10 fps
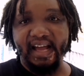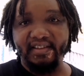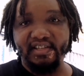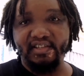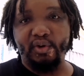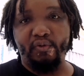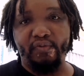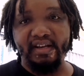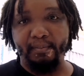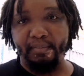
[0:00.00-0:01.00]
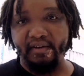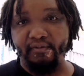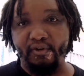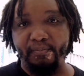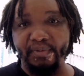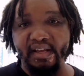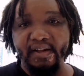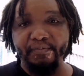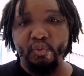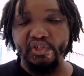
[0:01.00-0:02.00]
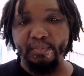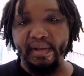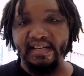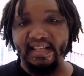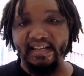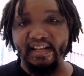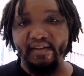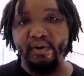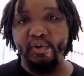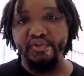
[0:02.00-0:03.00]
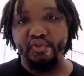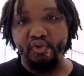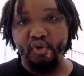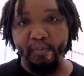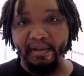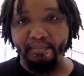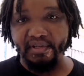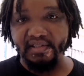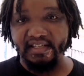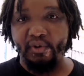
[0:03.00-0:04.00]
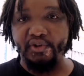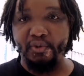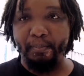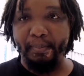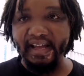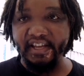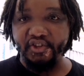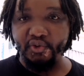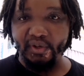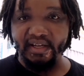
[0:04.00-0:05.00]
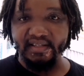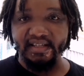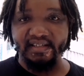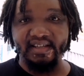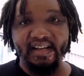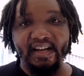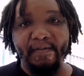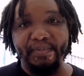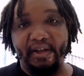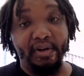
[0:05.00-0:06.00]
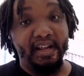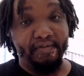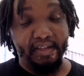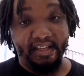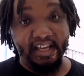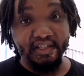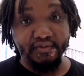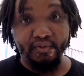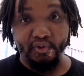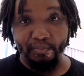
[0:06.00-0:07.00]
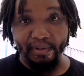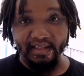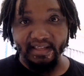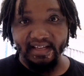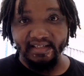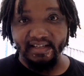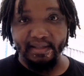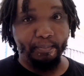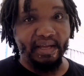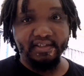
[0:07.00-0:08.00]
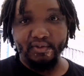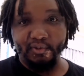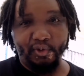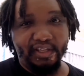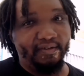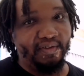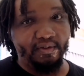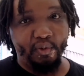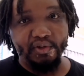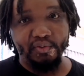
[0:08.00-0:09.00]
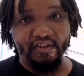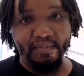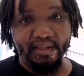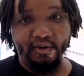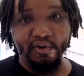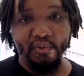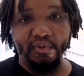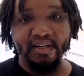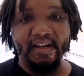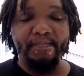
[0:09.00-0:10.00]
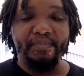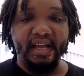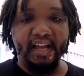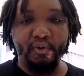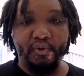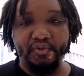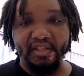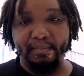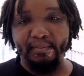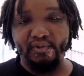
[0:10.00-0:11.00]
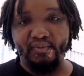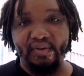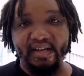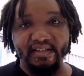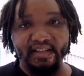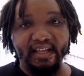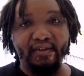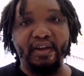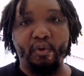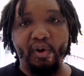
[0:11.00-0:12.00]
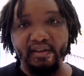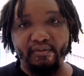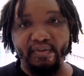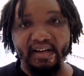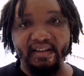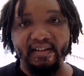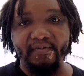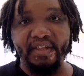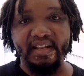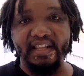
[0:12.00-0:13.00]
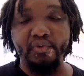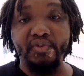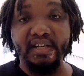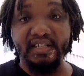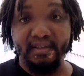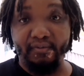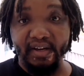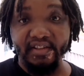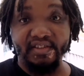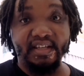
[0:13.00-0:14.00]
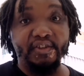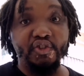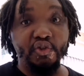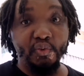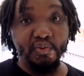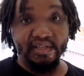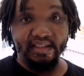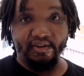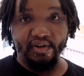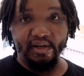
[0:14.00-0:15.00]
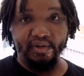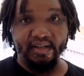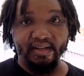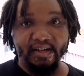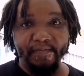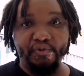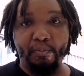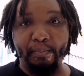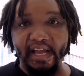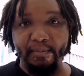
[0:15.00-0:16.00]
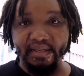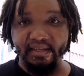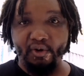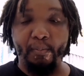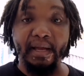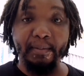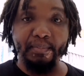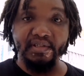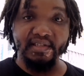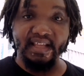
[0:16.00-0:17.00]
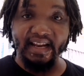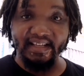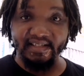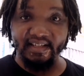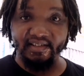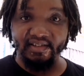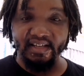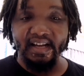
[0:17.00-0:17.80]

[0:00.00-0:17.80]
asset crowdfunding platform, which meant that if I want to grow my business, I want to buy a new asset, I don't have the cash flow to buy the asset. The bank is not going to give me the loan. I go to the People's Fund. If I qualify, then they would raise the funds using the crowd to buy me or my business that asset.